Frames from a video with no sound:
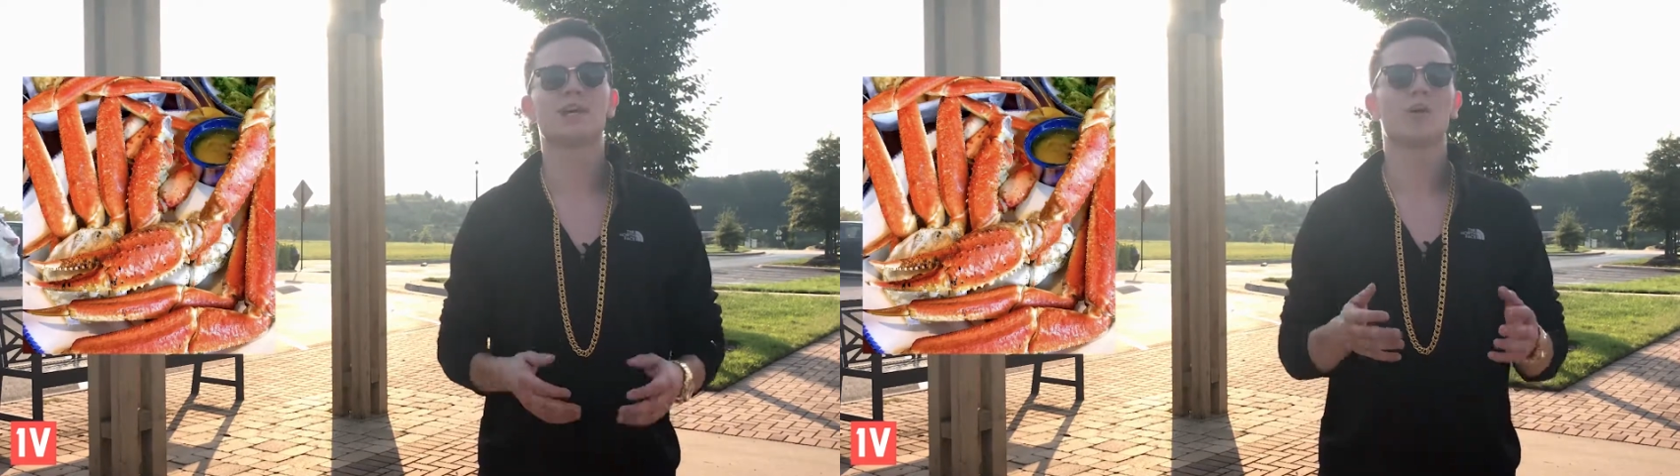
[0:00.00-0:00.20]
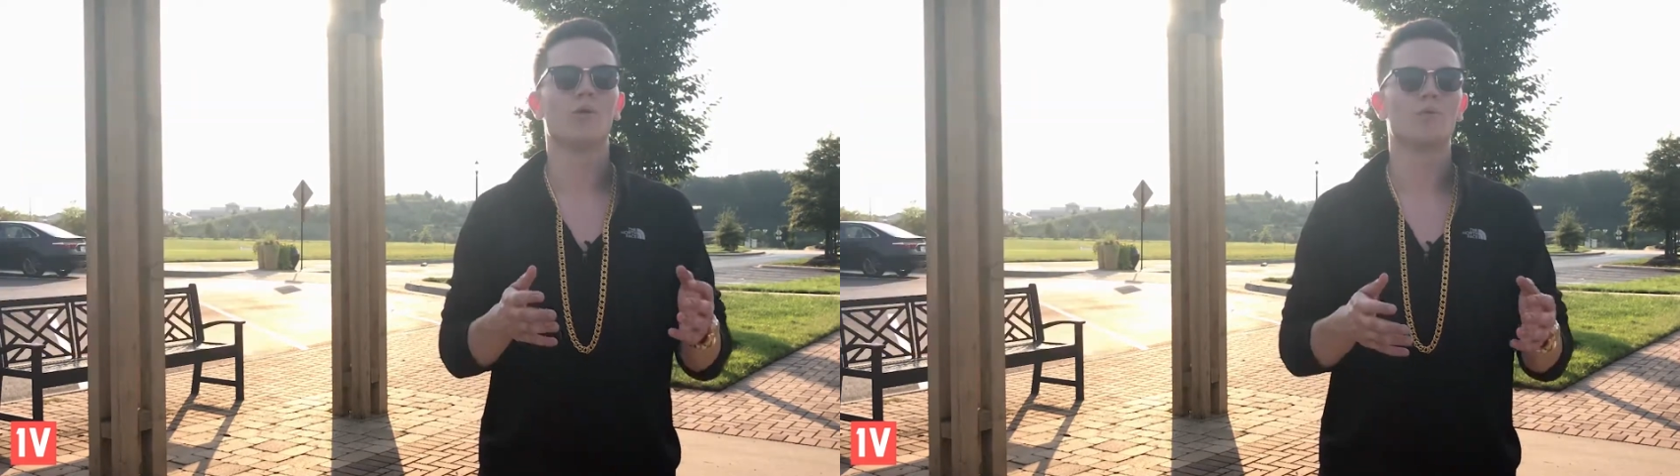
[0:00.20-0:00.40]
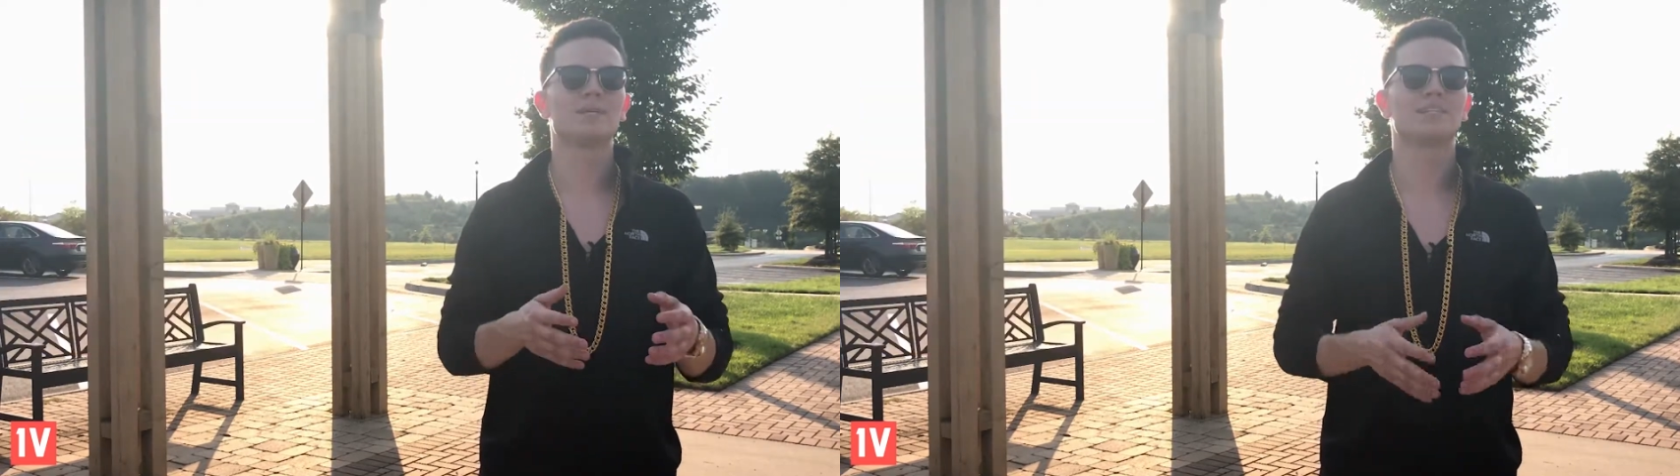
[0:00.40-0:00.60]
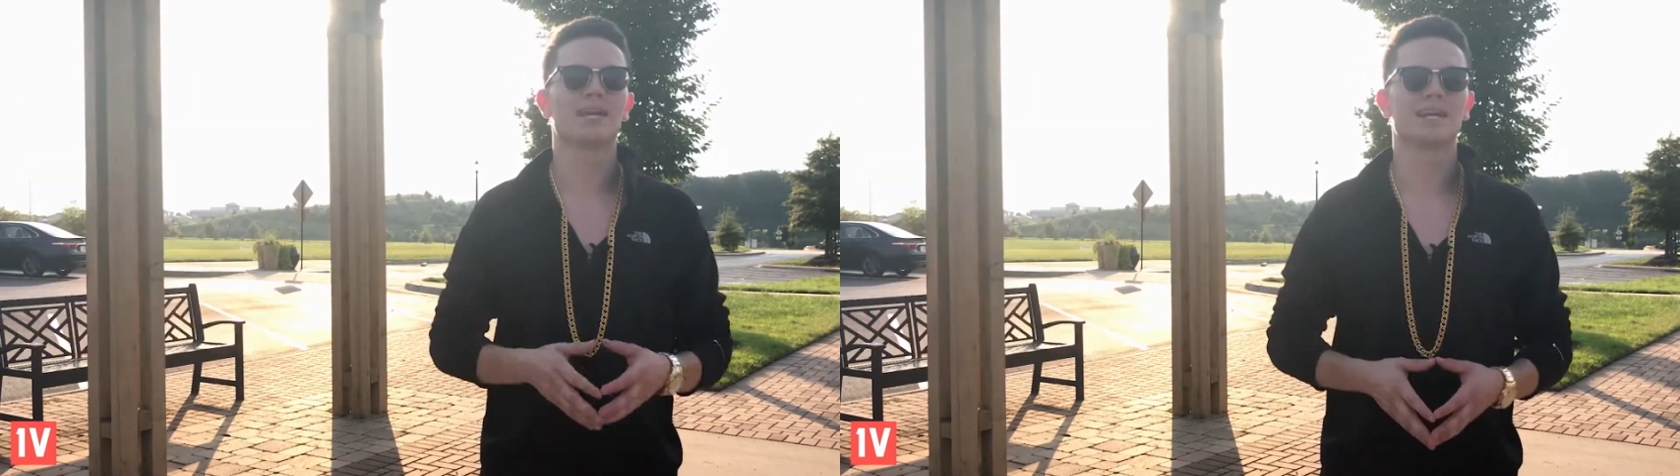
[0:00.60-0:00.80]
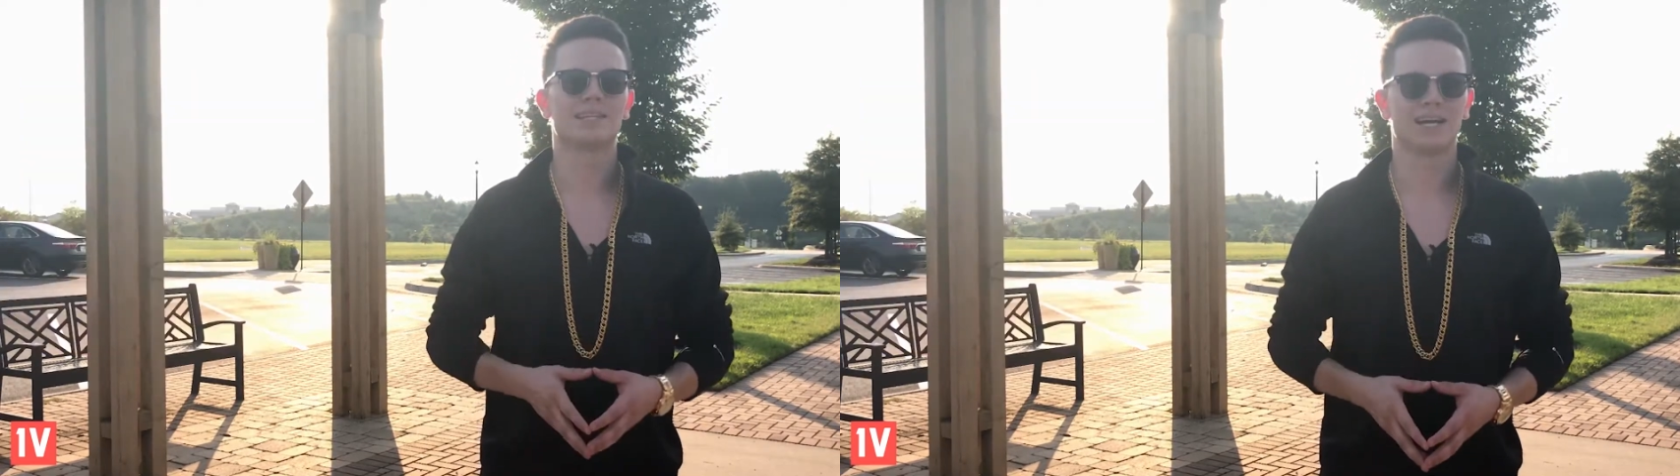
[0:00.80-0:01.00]
will be
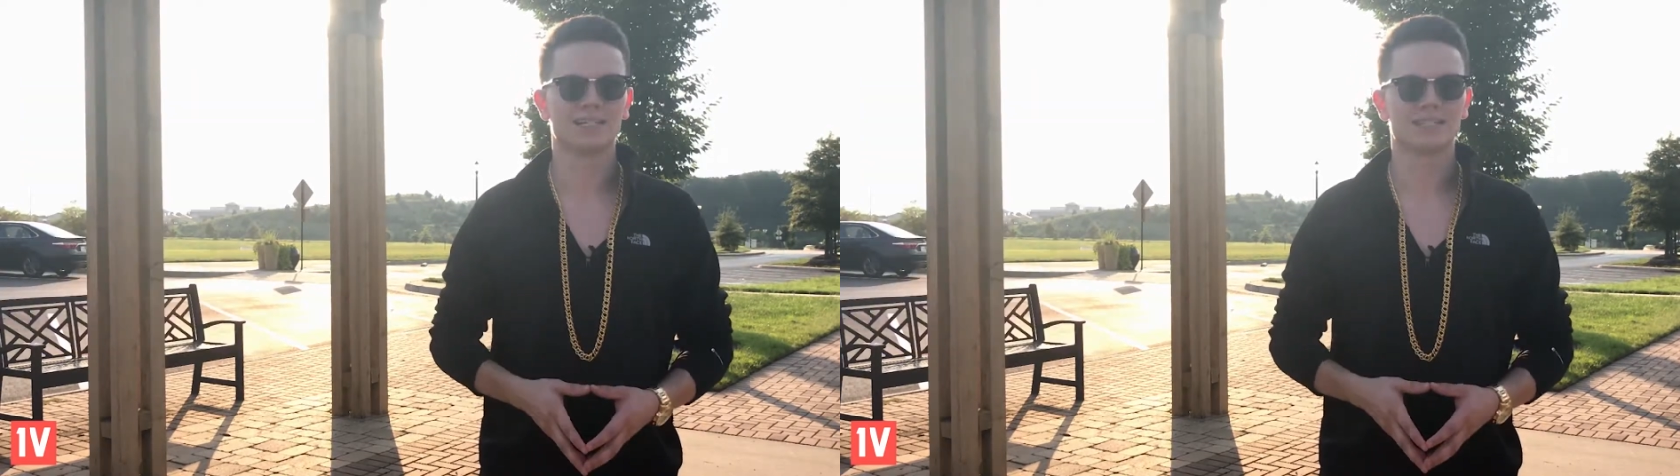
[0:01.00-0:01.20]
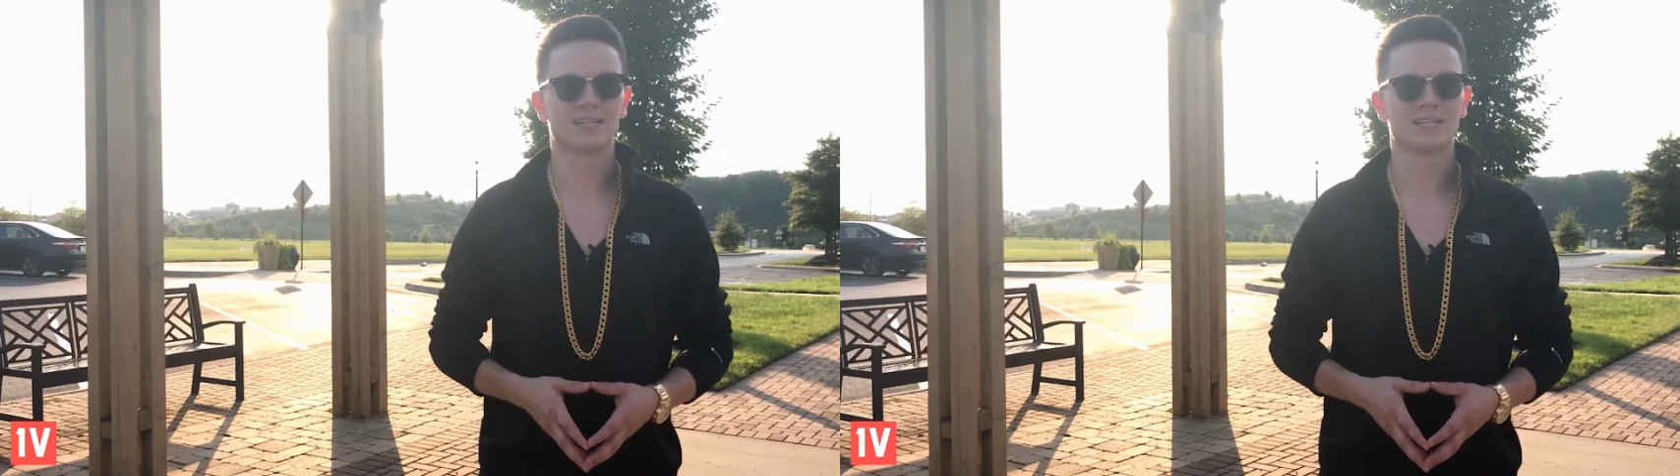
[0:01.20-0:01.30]
sidelined.